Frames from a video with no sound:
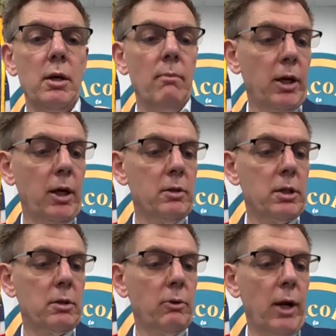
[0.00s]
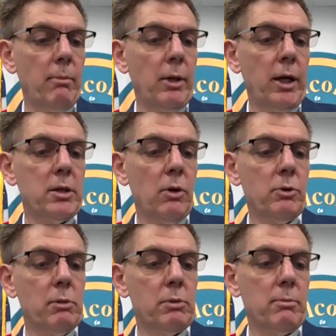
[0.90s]
Again, it's Grand Blanc
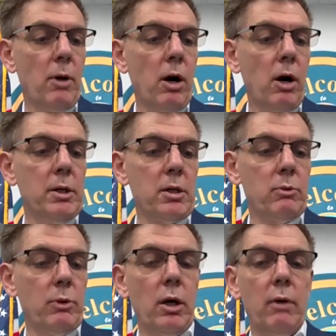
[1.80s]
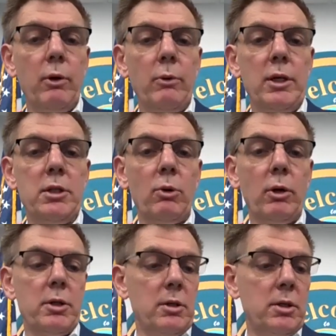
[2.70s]
Township Small Business Recovery
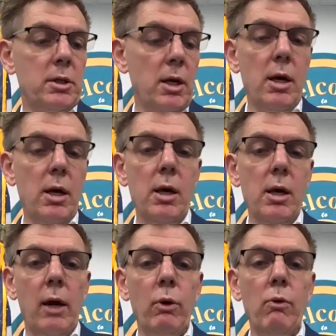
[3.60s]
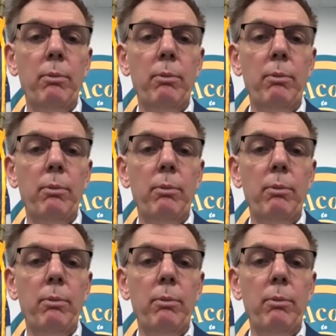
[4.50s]
Resources. And we will